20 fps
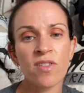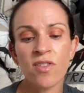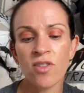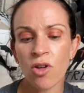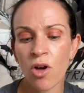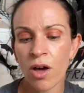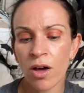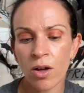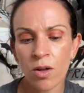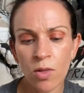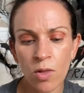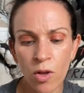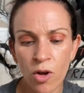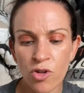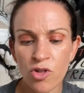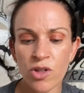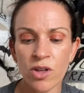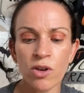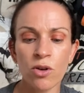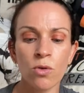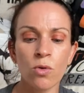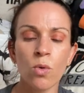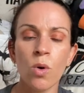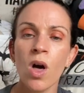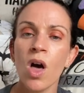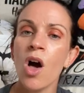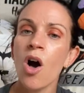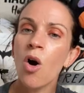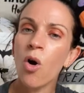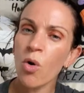psychological,
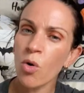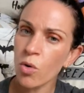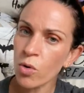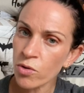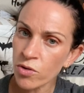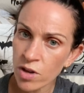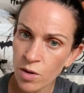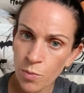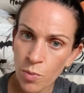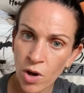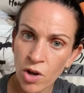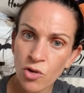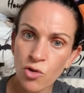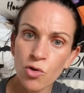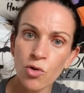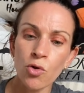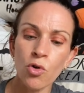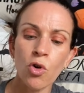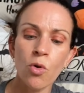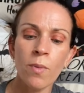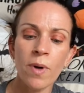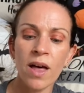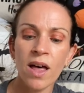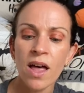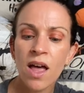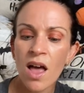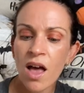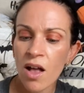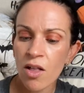haunted by trauma,